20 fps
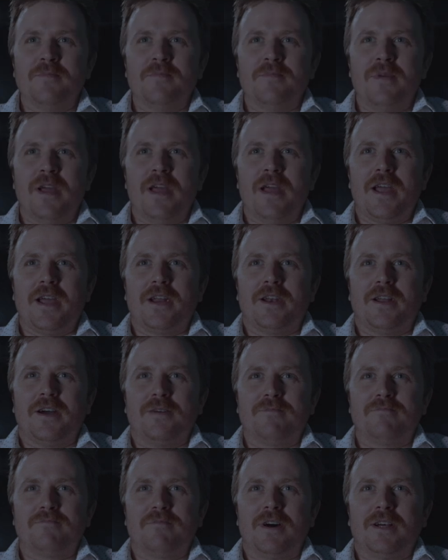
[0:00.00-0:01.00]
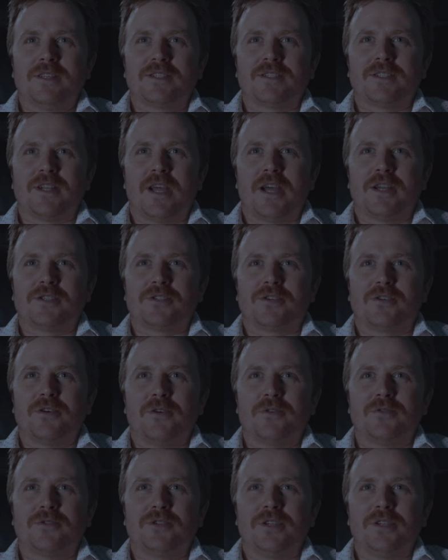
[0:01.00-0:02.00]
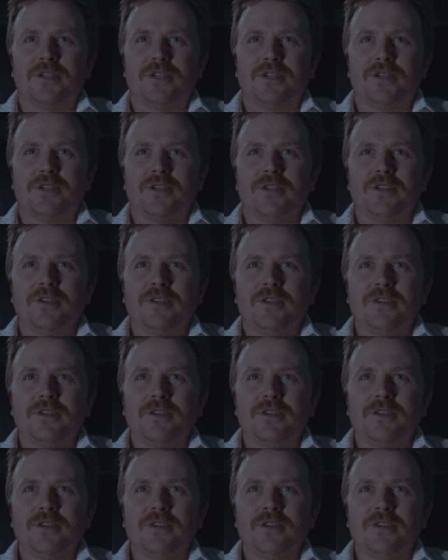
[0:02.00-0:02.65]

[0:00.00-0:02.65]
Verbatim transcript: made a mustache goatee.